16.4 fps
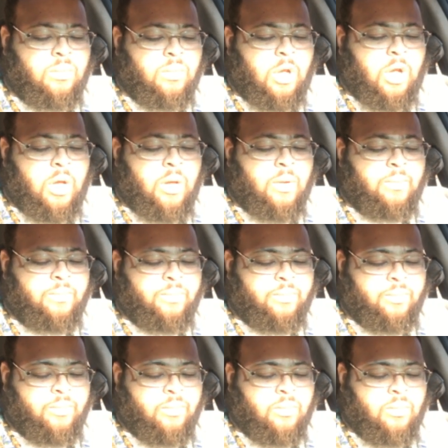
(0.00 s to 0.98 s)

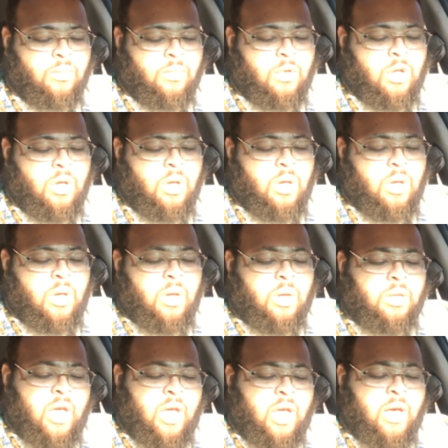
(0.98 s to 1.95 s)

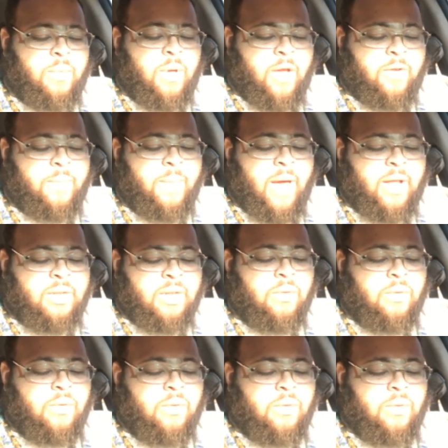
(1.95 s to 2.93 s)
So yeah, everybody's
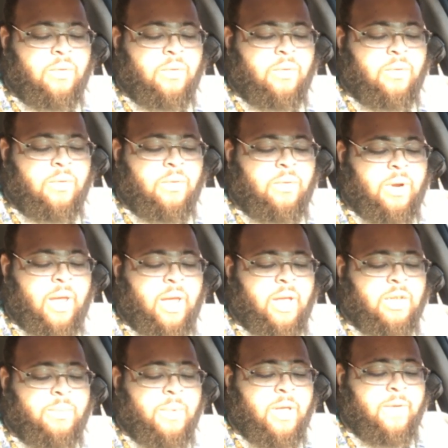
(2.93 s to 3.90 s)
gonna flee to their own
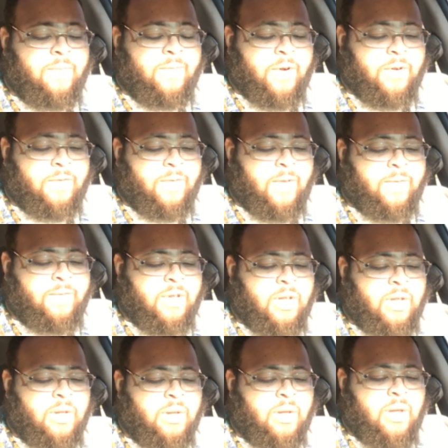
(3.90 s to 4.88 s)
lands, man. Verse
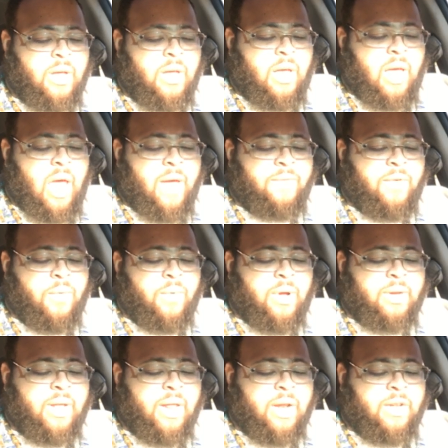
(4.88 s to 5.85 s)
15.
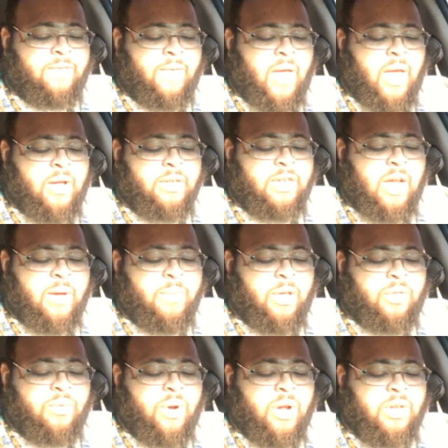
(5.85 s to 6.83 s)
Everyone that is found shall be
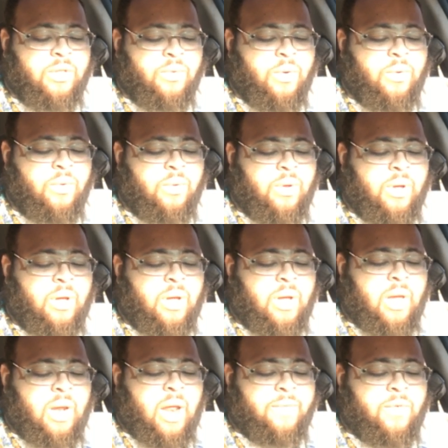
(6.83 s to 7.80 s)
thrust through,
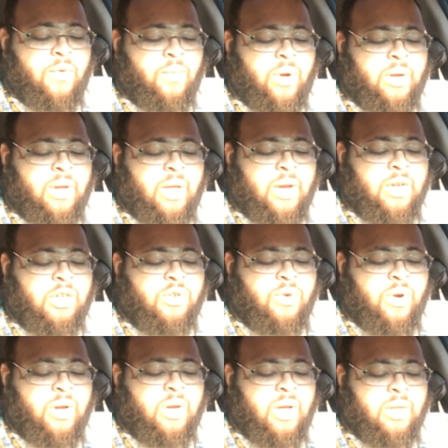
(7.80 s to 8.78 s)
and everyone that is
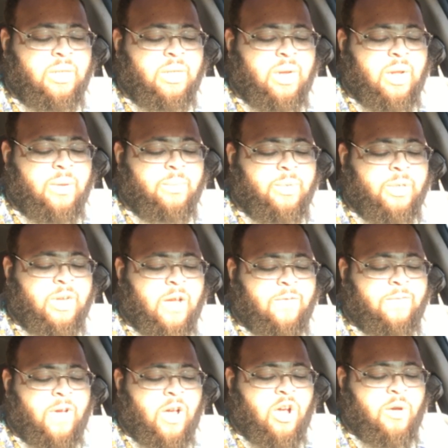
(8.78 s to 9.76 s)
joined unto them shall
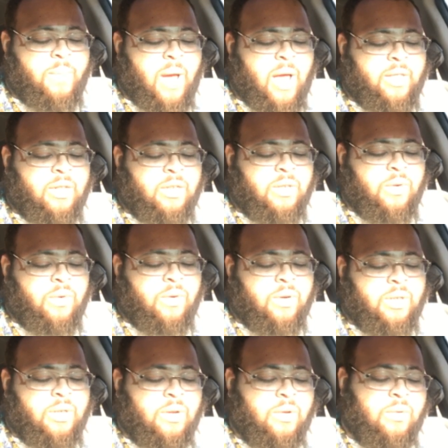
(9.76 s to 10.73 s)
fall by the sword.
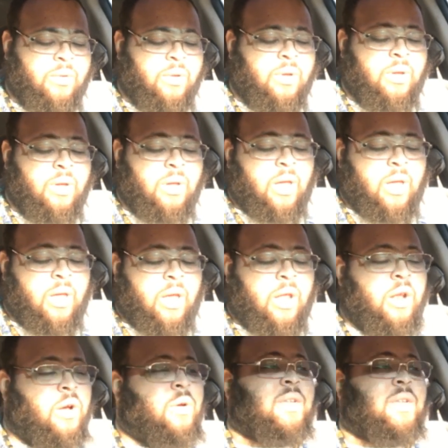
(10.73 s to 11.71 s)
So, you
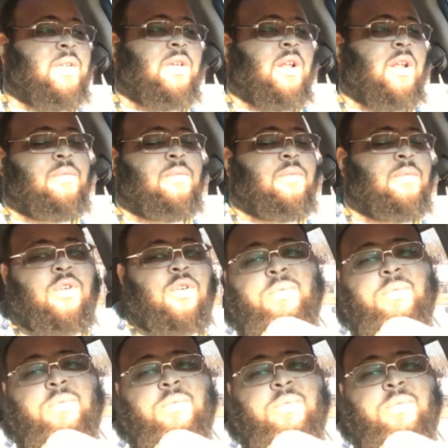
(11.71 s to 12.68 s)
know, it's gonna come to a
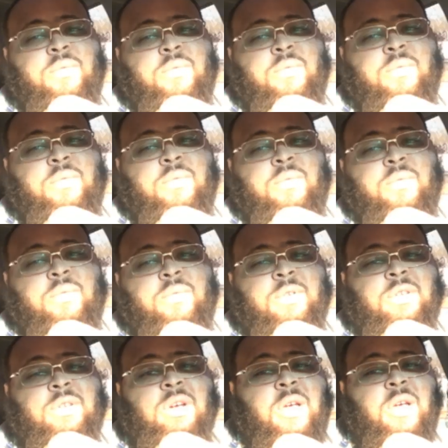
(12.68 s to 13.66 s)
point where
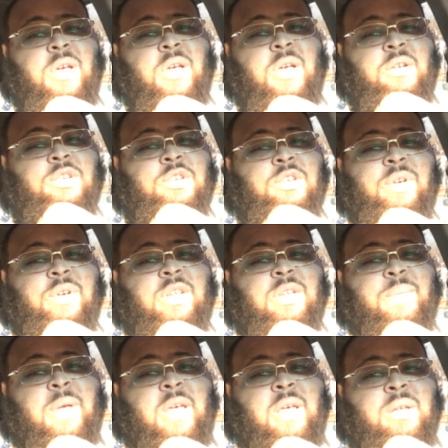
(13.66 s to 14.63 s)
troops is gonna be on the
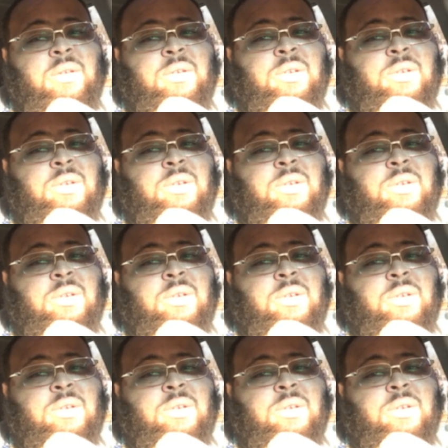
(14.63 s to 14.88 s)
streets, man.